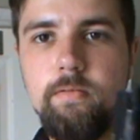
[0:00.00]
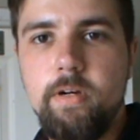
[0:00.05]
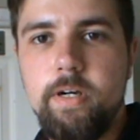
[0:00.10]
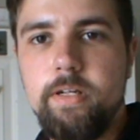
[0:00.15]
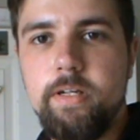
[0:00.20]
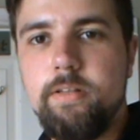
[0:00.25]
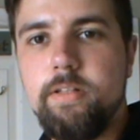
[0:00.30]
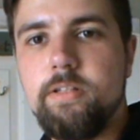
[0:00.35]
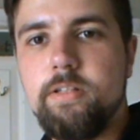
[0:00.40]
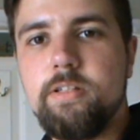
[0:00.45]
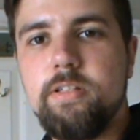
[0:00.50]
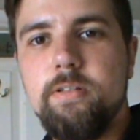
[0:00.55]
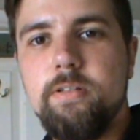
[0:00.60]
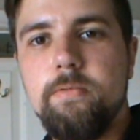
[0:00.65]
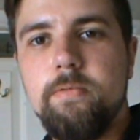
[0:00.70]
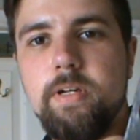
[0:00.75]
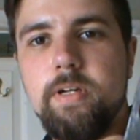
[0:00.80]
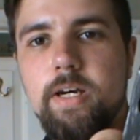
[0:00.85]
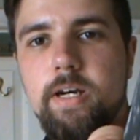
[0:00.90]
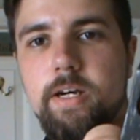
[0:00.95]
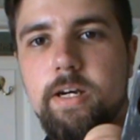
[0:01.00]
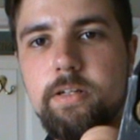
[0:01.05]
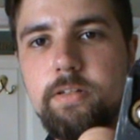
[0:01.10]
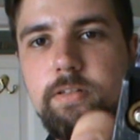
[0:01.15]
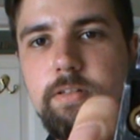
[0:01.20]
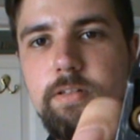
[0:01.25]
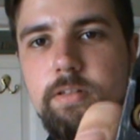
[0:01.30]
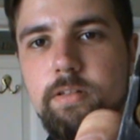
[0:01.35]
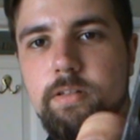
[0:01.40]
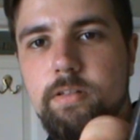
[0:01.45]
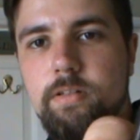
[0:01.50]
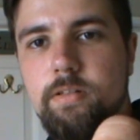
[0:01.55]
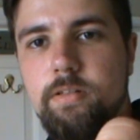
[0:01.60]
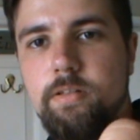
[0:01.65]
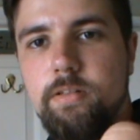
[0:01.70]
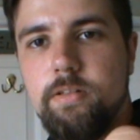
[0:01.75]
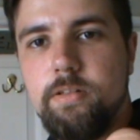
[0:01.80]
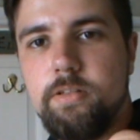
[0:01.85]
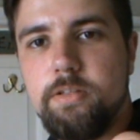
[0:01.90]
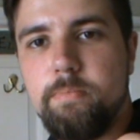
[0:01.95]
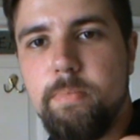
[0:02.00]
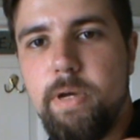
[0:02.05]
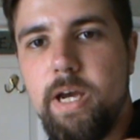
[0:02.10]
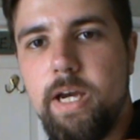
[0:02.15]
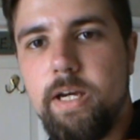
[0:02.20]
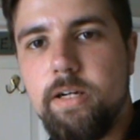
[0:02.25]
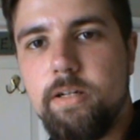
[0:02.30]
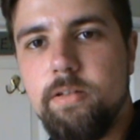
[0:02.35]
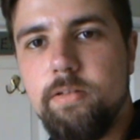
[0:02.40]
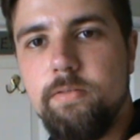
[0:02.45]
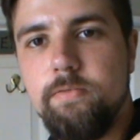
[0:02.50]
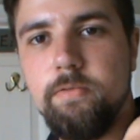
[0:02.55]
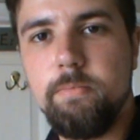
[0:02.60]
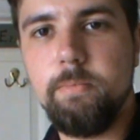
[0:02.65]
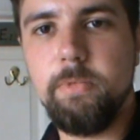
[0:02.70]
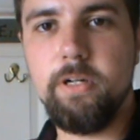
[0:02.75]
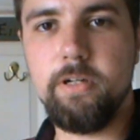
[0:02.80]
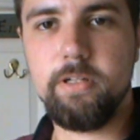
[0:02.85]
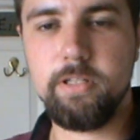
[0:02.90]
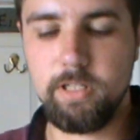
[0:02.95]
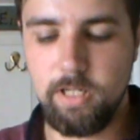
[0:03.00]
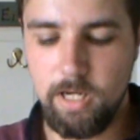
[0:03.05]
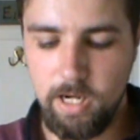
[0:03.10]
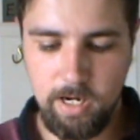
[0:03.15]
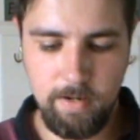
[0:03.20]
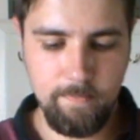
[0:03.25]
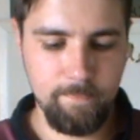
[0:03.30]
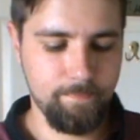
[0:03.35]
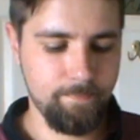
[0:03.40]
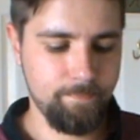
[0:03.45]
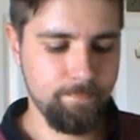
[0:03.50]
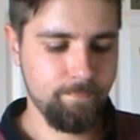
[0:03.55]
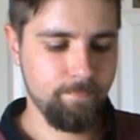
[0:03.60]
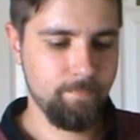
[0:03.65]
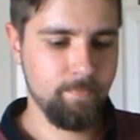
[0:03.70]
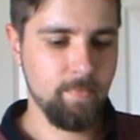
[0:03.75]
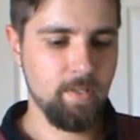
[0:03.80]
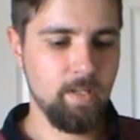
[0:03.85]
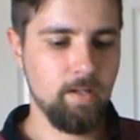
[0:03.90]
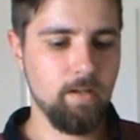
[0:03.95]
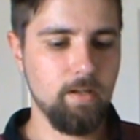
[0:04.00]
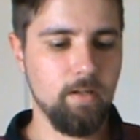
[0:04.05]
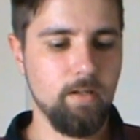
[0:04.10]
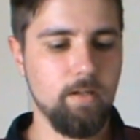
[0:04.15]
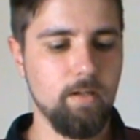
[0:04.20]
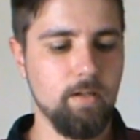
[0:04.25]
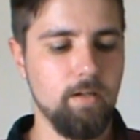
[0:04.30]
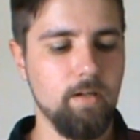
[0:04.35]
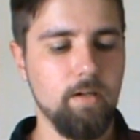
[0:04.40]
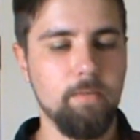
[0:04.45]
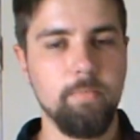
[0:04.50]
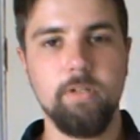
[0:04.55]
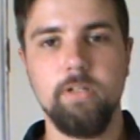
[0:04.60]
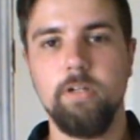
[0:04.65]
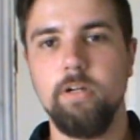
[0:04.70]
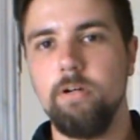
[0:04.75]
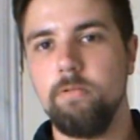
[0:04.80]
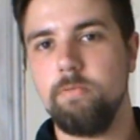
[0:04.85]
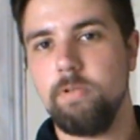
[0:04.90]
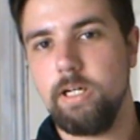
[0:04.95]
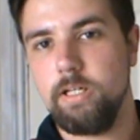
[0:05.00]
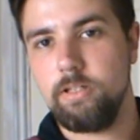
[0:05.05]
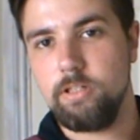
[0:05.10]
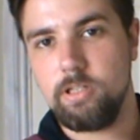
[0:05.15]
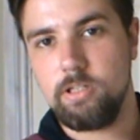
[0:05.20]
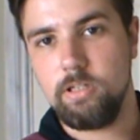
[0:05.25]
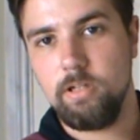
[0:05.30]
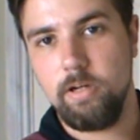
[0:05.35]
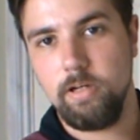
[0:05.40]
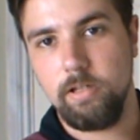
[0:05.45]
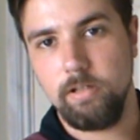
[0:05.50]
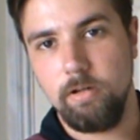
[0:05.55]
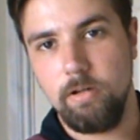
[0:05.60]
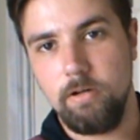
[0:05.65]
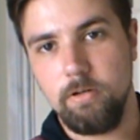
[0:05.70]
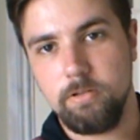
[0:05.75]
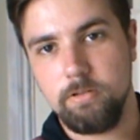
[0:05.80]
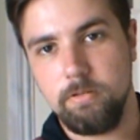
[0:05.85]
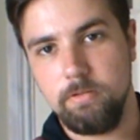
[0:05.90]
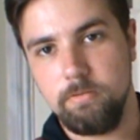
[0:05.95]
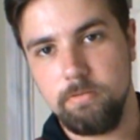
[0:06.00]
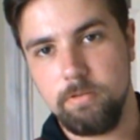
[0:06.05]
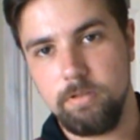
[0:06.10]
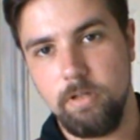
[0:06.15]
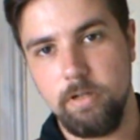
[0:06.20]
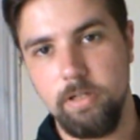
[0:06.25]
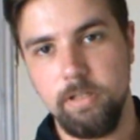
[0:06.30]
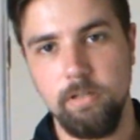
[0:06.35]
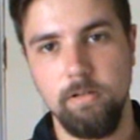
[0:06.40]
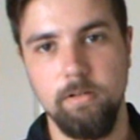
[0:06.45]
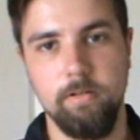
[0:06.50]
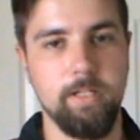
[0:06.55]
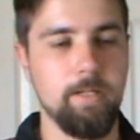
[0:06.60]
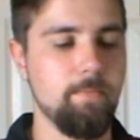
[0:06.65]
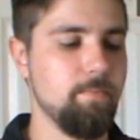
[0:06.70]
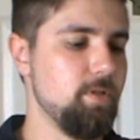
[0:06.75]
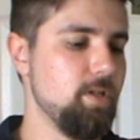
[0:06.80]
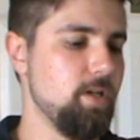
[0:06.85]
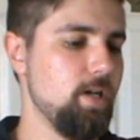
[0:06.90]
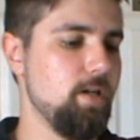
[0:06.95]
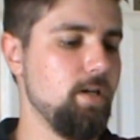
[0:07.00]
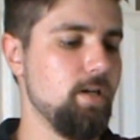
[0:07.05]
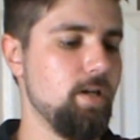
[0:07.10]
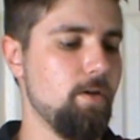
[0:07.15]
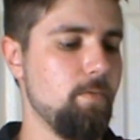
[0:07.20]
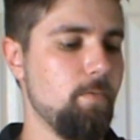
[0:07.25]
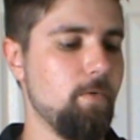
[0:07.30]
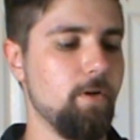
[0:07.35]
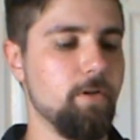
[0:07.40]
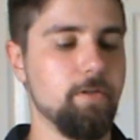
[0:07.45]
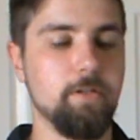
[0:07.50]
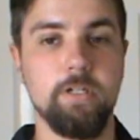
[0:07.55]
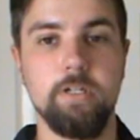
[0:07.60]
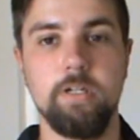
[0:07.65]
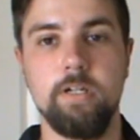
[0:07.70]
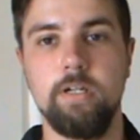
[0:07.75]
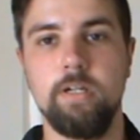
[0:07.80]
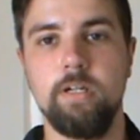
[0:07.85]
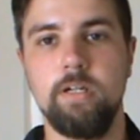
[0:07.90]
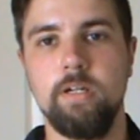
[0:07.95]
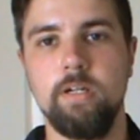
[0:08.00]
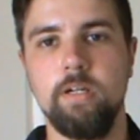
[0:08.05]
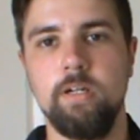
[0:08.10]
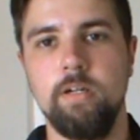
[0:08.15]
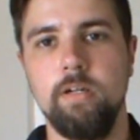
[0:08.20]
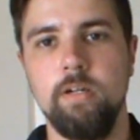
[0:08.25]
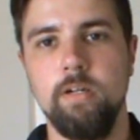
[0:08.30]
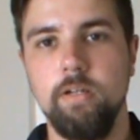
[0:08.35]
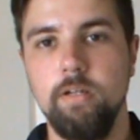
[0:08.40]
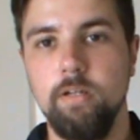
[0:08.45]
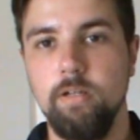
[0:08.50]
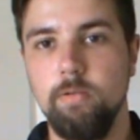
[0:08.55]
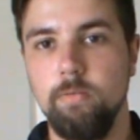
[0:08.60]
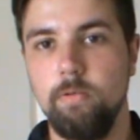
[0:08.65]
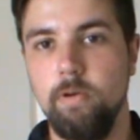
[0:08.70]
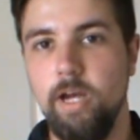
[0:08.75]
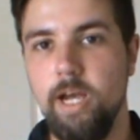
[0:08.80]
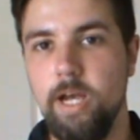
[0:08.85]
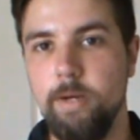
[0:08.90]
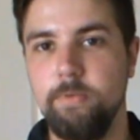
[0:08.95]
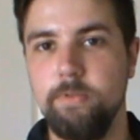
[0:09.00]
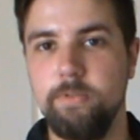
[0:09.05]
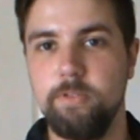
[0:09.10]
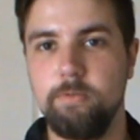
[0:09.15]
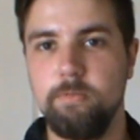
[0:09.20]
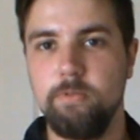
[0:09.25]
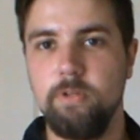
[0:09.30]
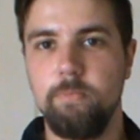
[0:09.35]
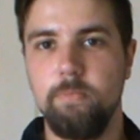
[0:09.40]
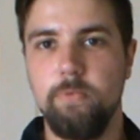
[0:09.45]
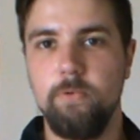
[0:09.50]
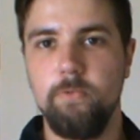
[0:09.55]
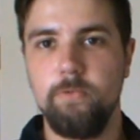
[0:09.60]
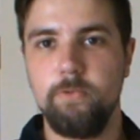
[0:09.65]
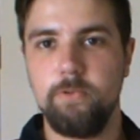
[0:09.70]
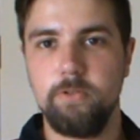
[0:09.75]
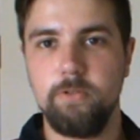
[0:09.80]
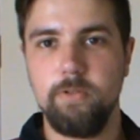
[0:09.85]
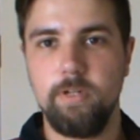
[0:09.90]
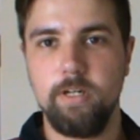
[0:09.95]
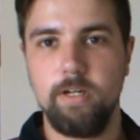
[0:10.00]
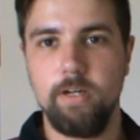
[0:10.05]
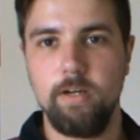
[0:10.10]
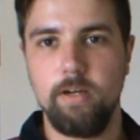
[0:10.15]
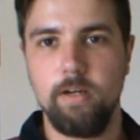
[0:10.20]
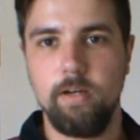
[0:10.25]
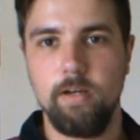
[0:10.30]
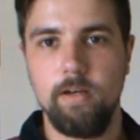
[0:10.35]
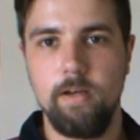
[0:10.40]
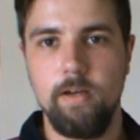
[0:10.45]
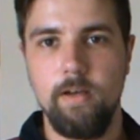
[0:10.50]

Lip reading: Right, there's still gas in this mag from last game. I'm going to hold down the slide lock so it will cycle on empty. Now watch. What happens when I pull the trigger?